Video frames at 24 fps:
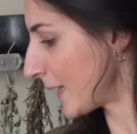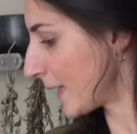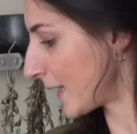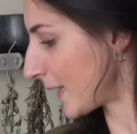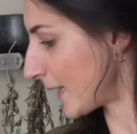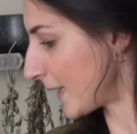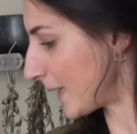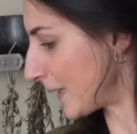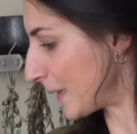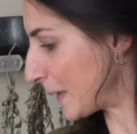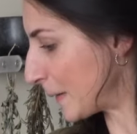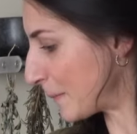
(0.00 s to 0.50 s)

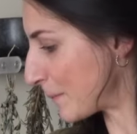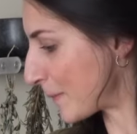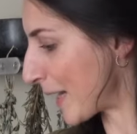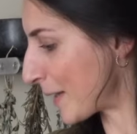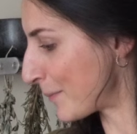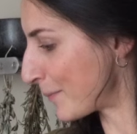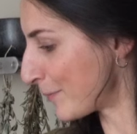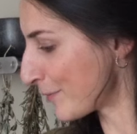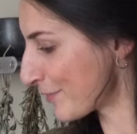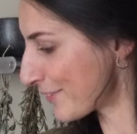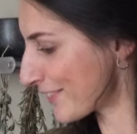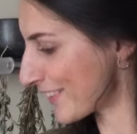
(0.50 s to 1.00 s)

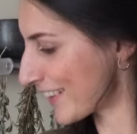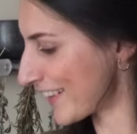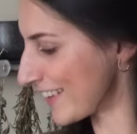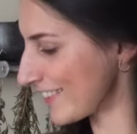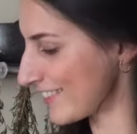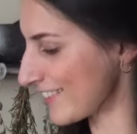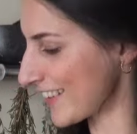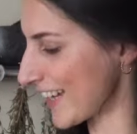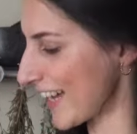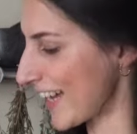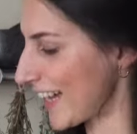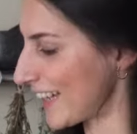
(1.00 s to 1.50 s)
I'm also going
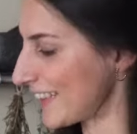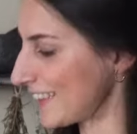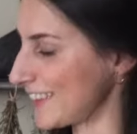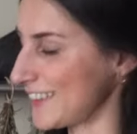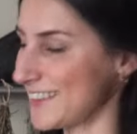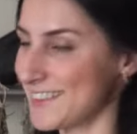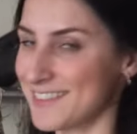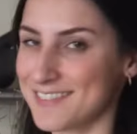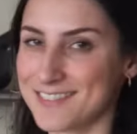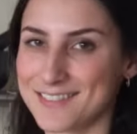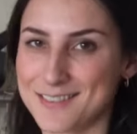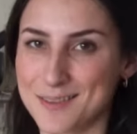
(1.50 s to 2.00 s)
to add
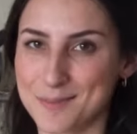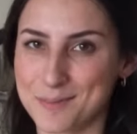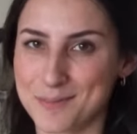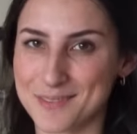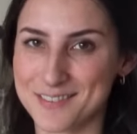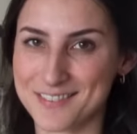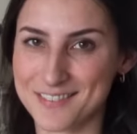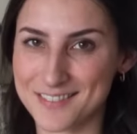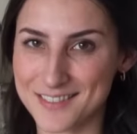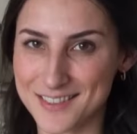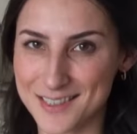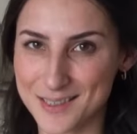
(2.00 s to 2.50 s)
in some
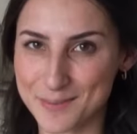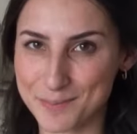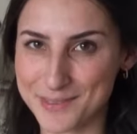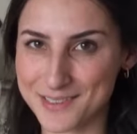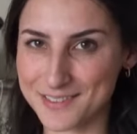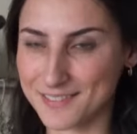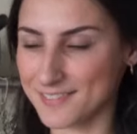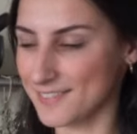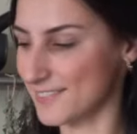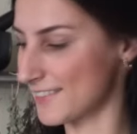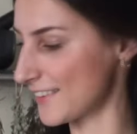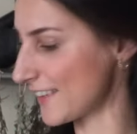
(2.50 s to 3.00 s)

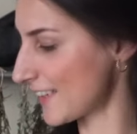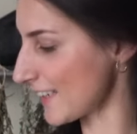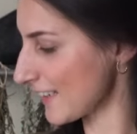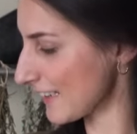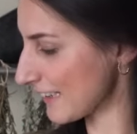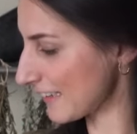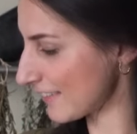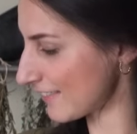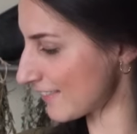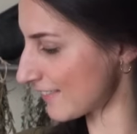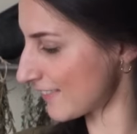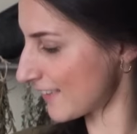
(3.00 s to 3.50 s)
cinnamon
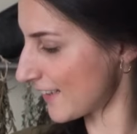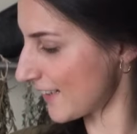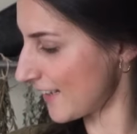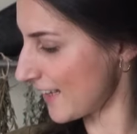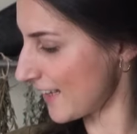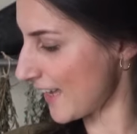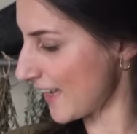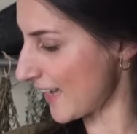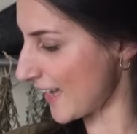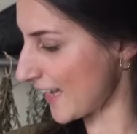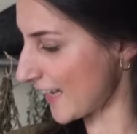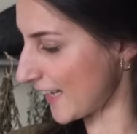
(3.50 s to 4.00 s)
sticks
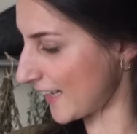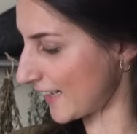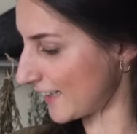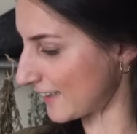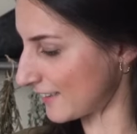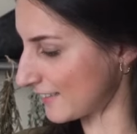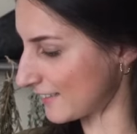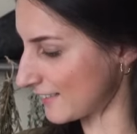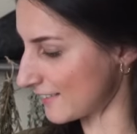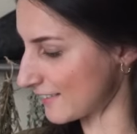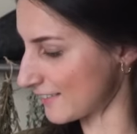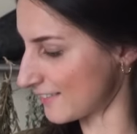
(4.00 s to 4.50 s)

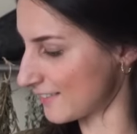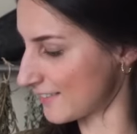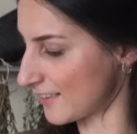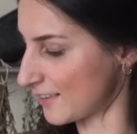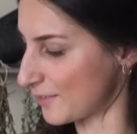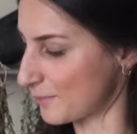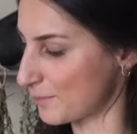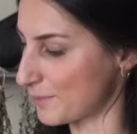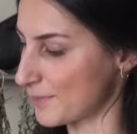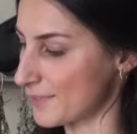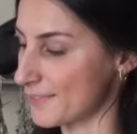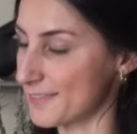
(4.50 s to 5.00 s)
and
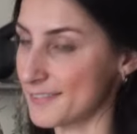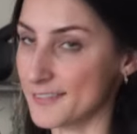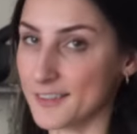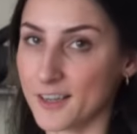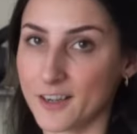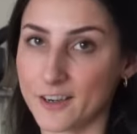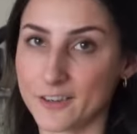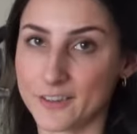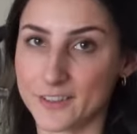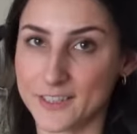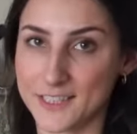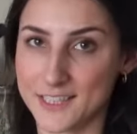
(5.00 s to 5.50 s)
some
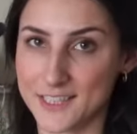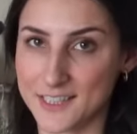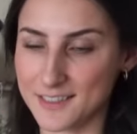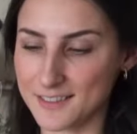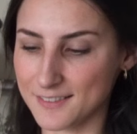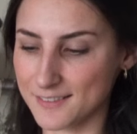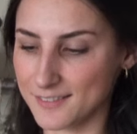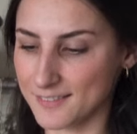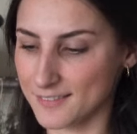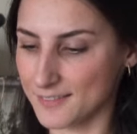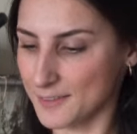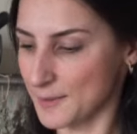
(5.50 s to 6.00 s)
star
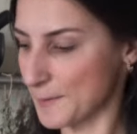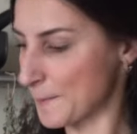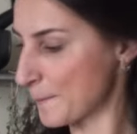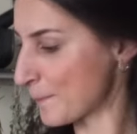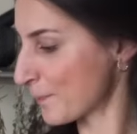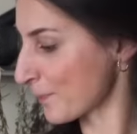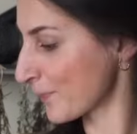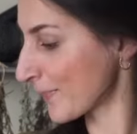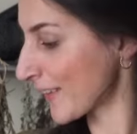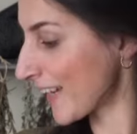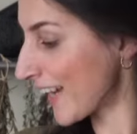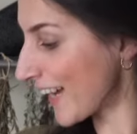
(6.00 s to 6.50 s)
anise,
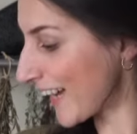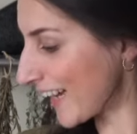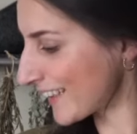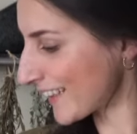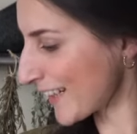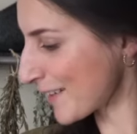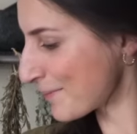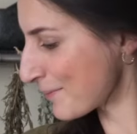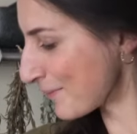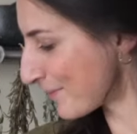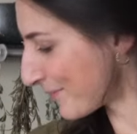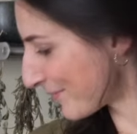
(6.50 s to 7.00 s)
and
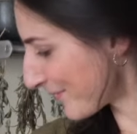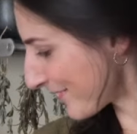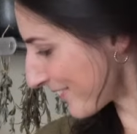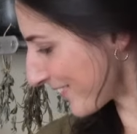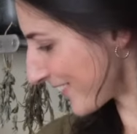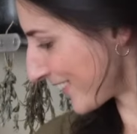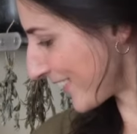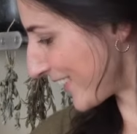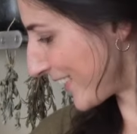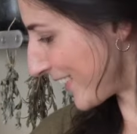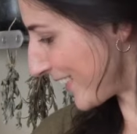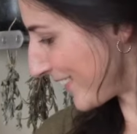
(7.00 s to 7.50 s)
I'm
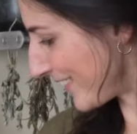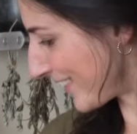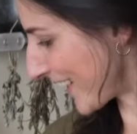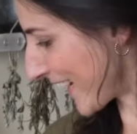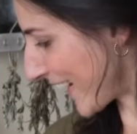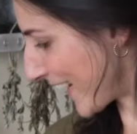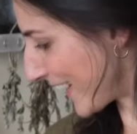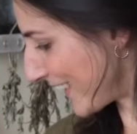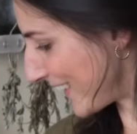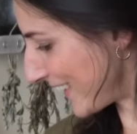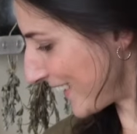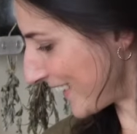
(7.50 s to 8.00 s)
also going to
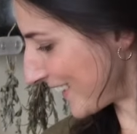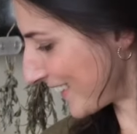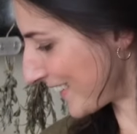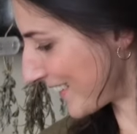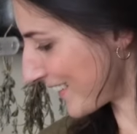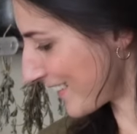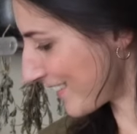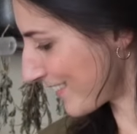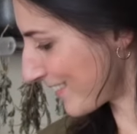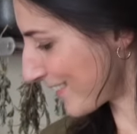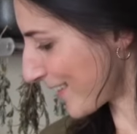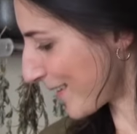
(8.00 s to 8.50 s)
add in
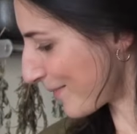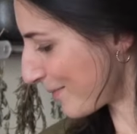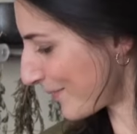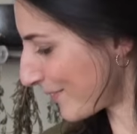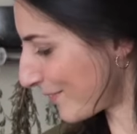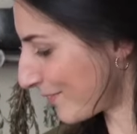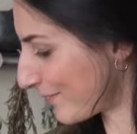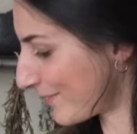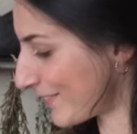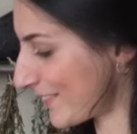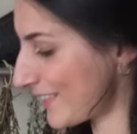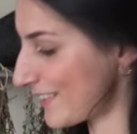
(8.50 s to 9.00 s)
some
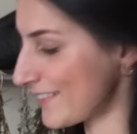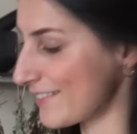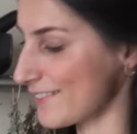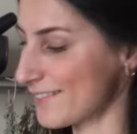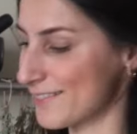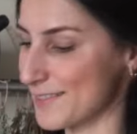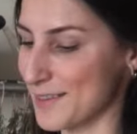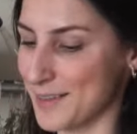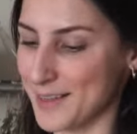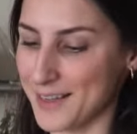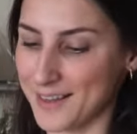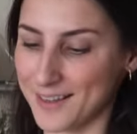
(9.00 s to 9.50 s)
of these
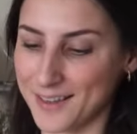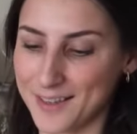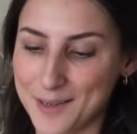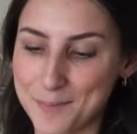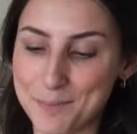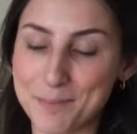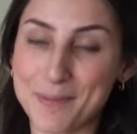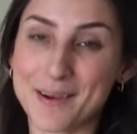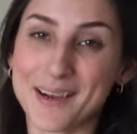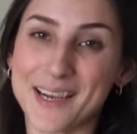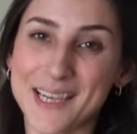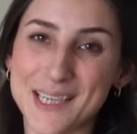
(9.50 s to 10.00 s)

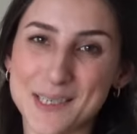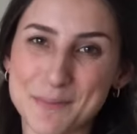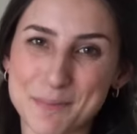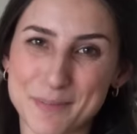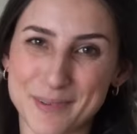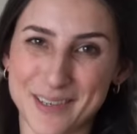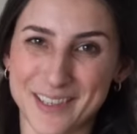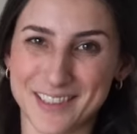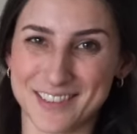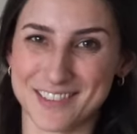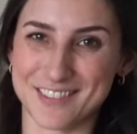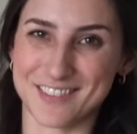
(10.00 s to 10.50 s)
pine
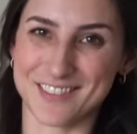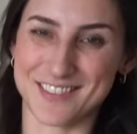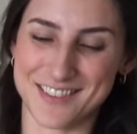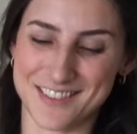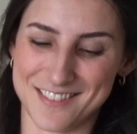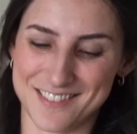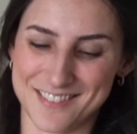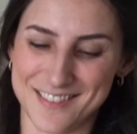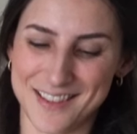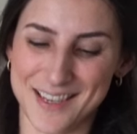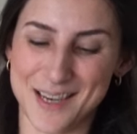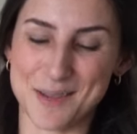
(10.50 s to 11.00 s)

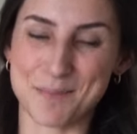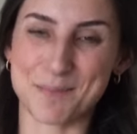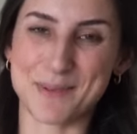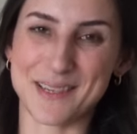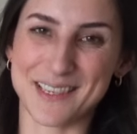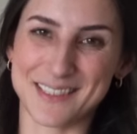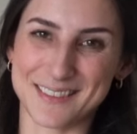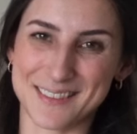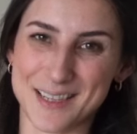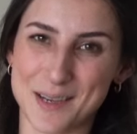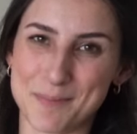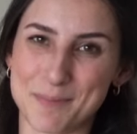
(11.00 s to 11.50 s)
branches that I
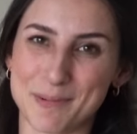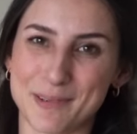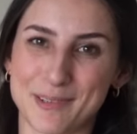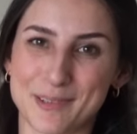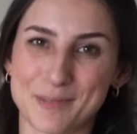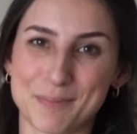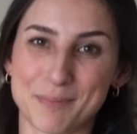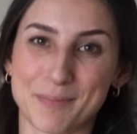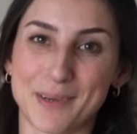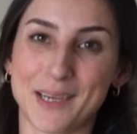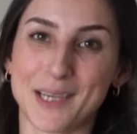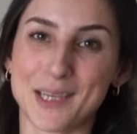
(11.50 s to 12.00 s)
picked up
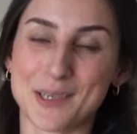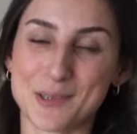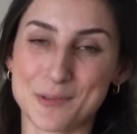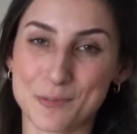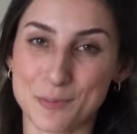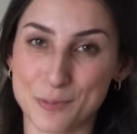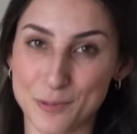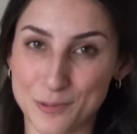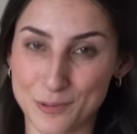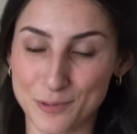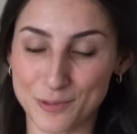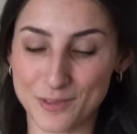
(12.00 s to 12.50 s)
on my
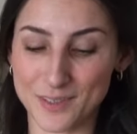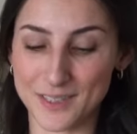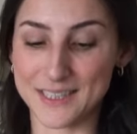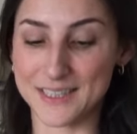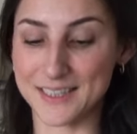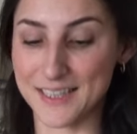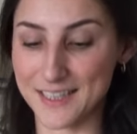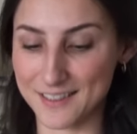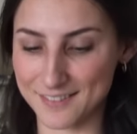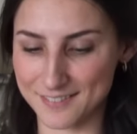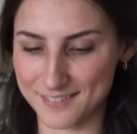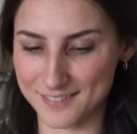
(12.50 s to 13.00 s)
walk
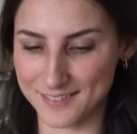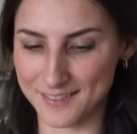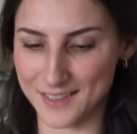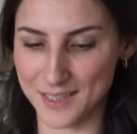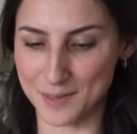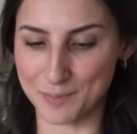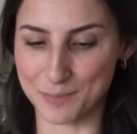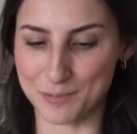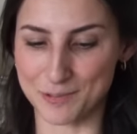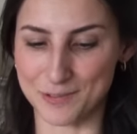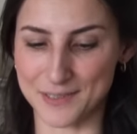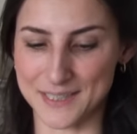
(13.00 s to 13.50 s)

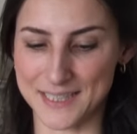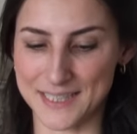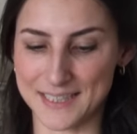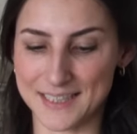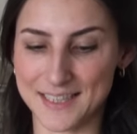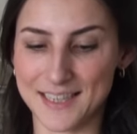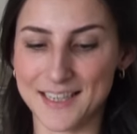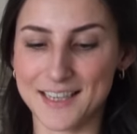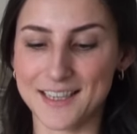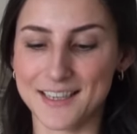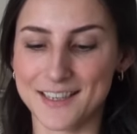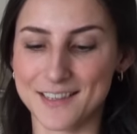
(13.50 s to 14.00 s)
yesterday morning.
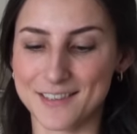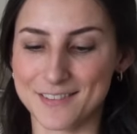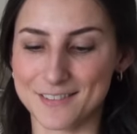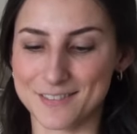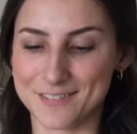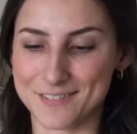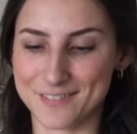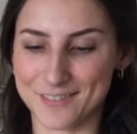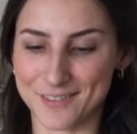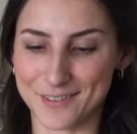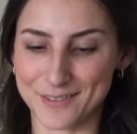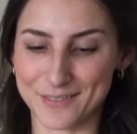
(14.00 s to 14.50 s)

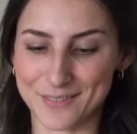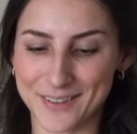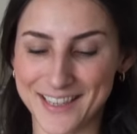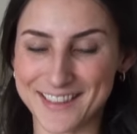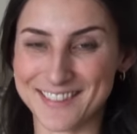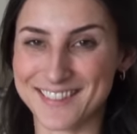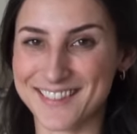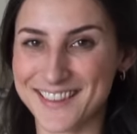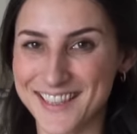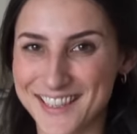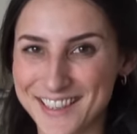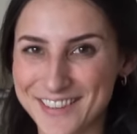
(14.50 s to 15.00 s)
So I
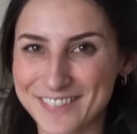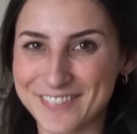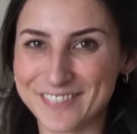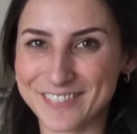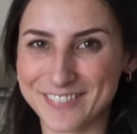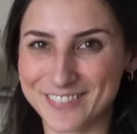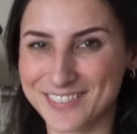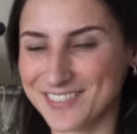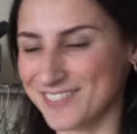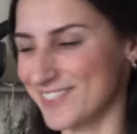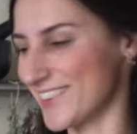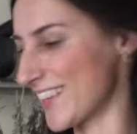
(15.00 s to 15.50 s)
think
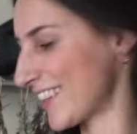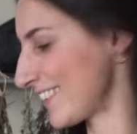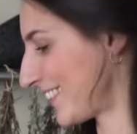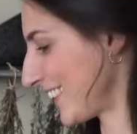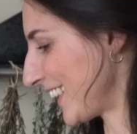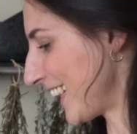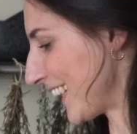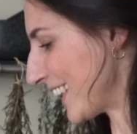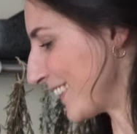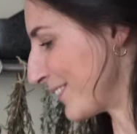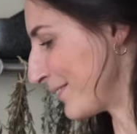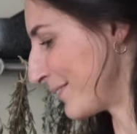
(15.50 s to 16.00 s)
all of that
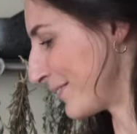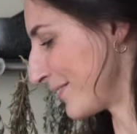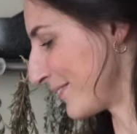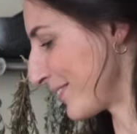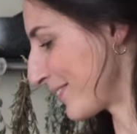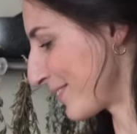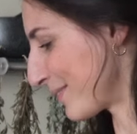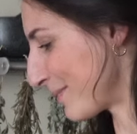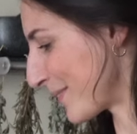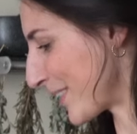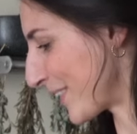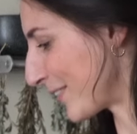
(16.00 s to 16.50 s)
together will
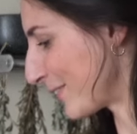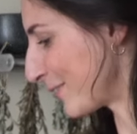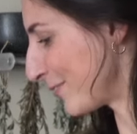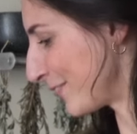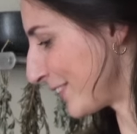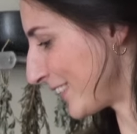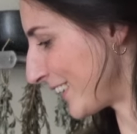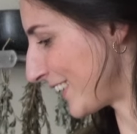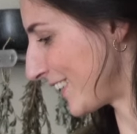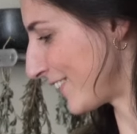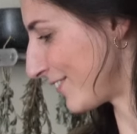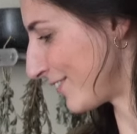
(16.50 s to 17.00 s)
smell
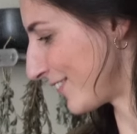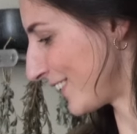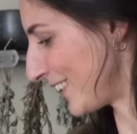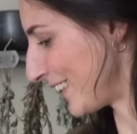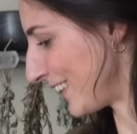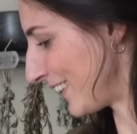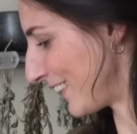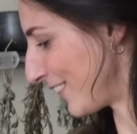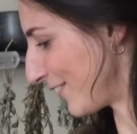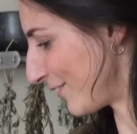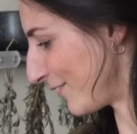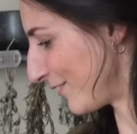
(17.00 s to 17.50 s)
really, really
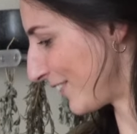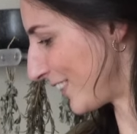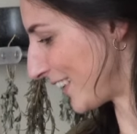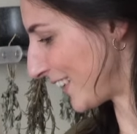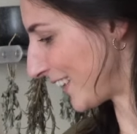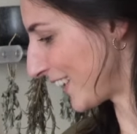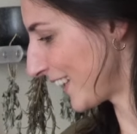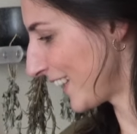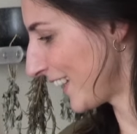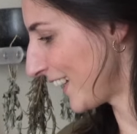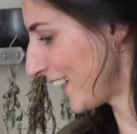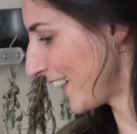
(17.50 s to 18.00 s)
lovely.